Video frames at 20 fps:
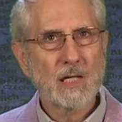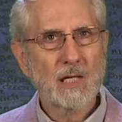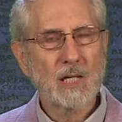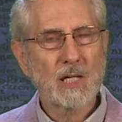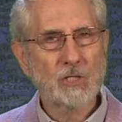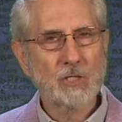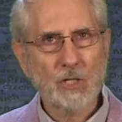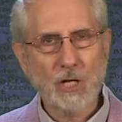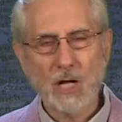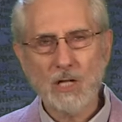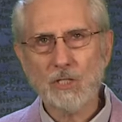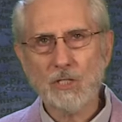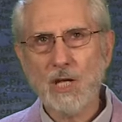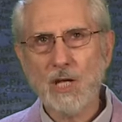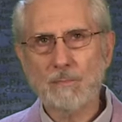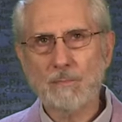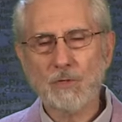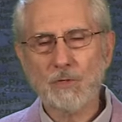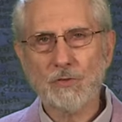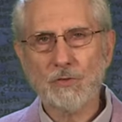in John
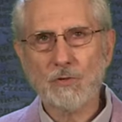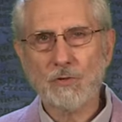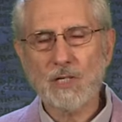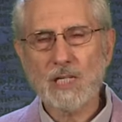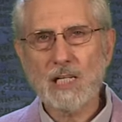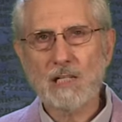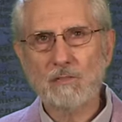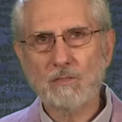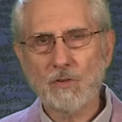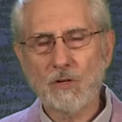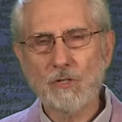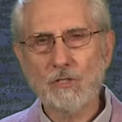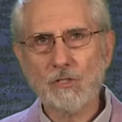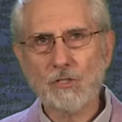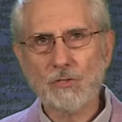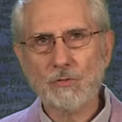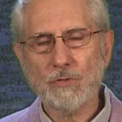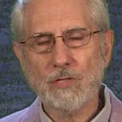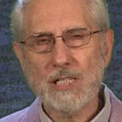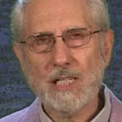chapter 3 and
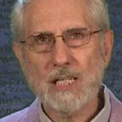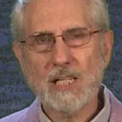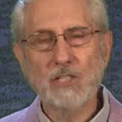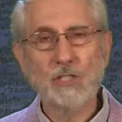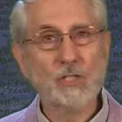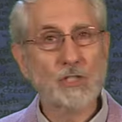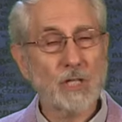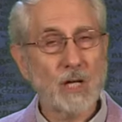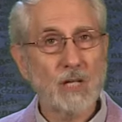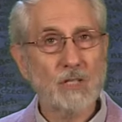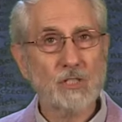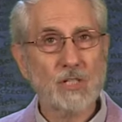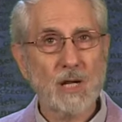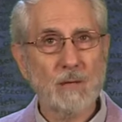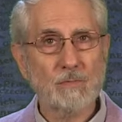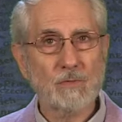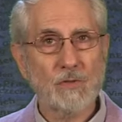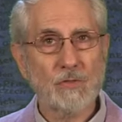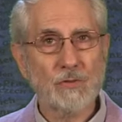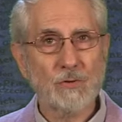verse 3 and John
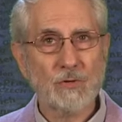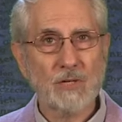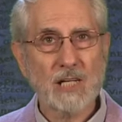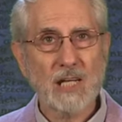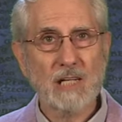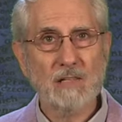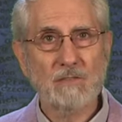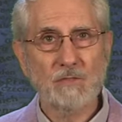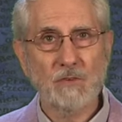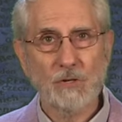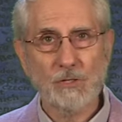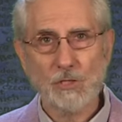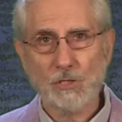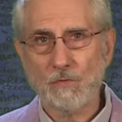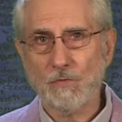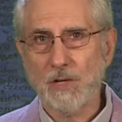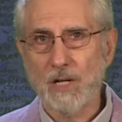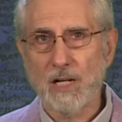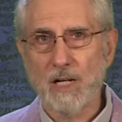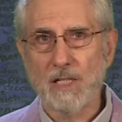chapter 3 and verse
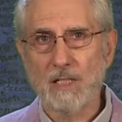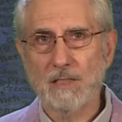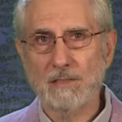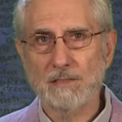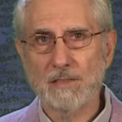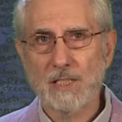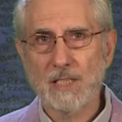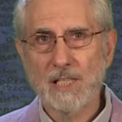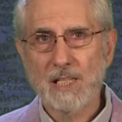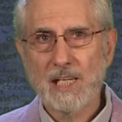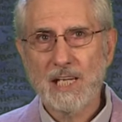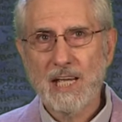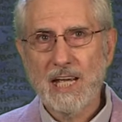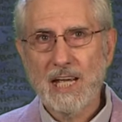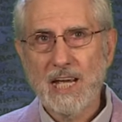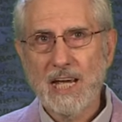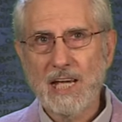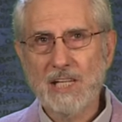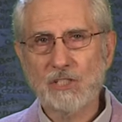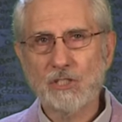5.
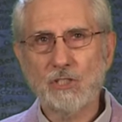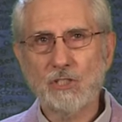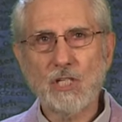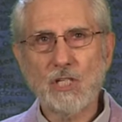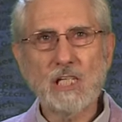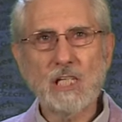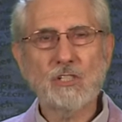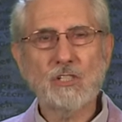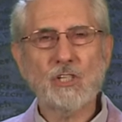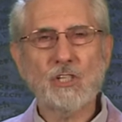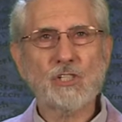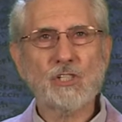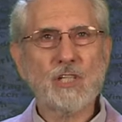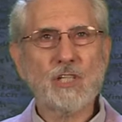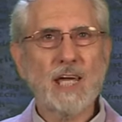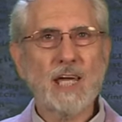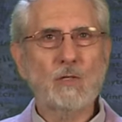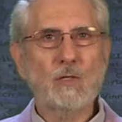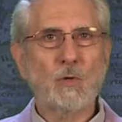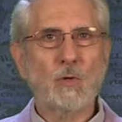As Jesus
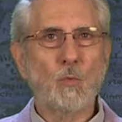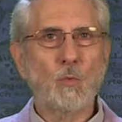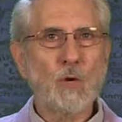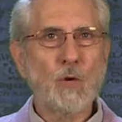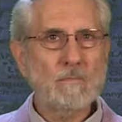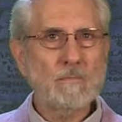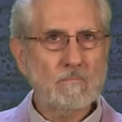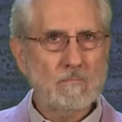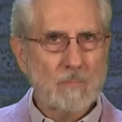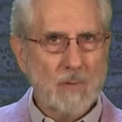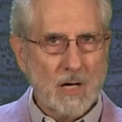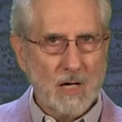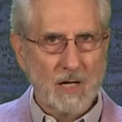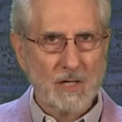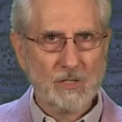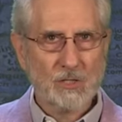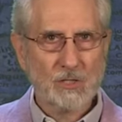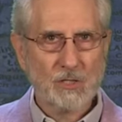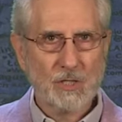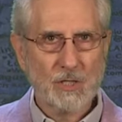said, we
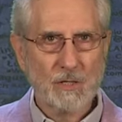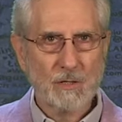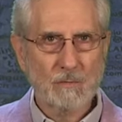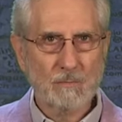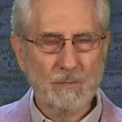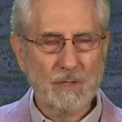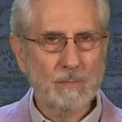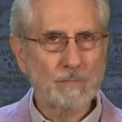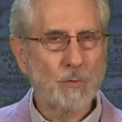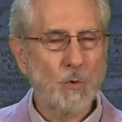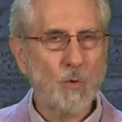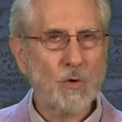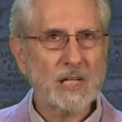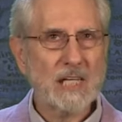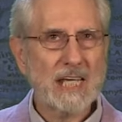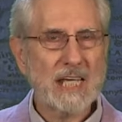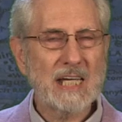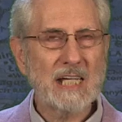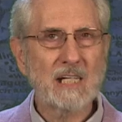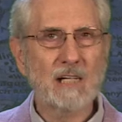must be born
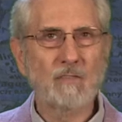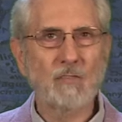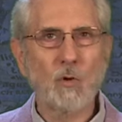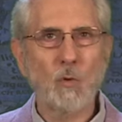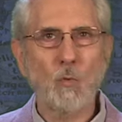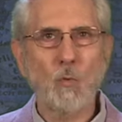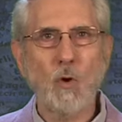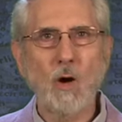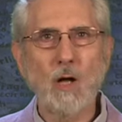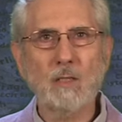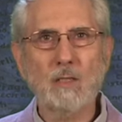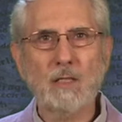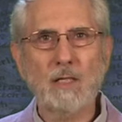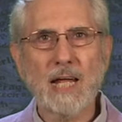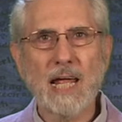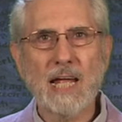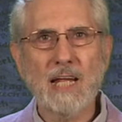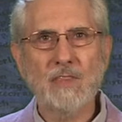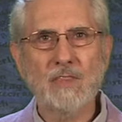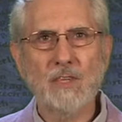again of the water
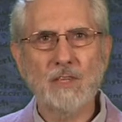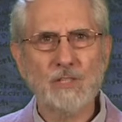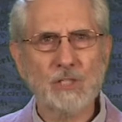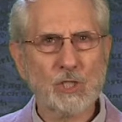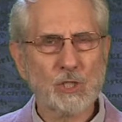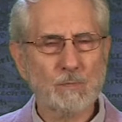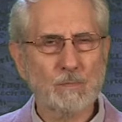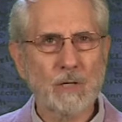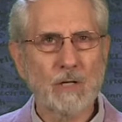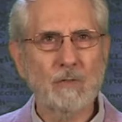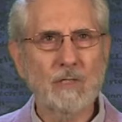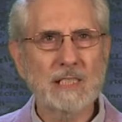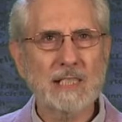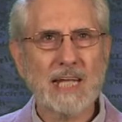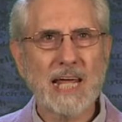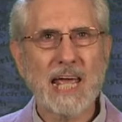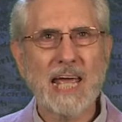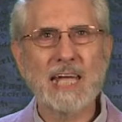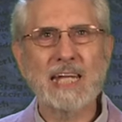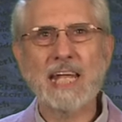and the
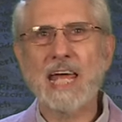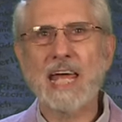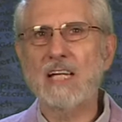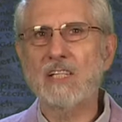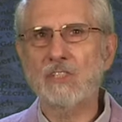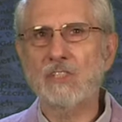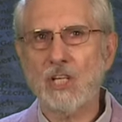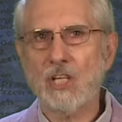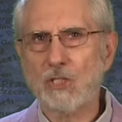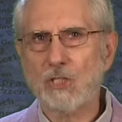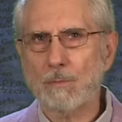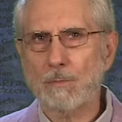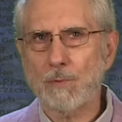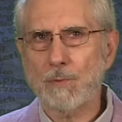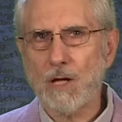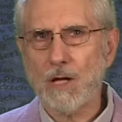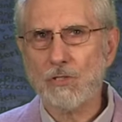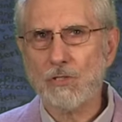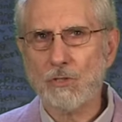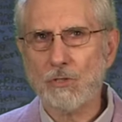Spirit, and as his
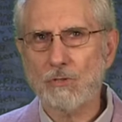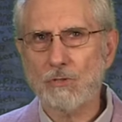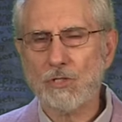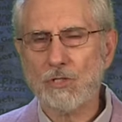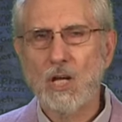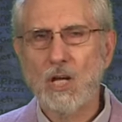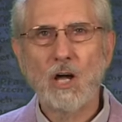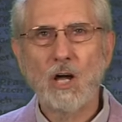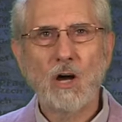apostles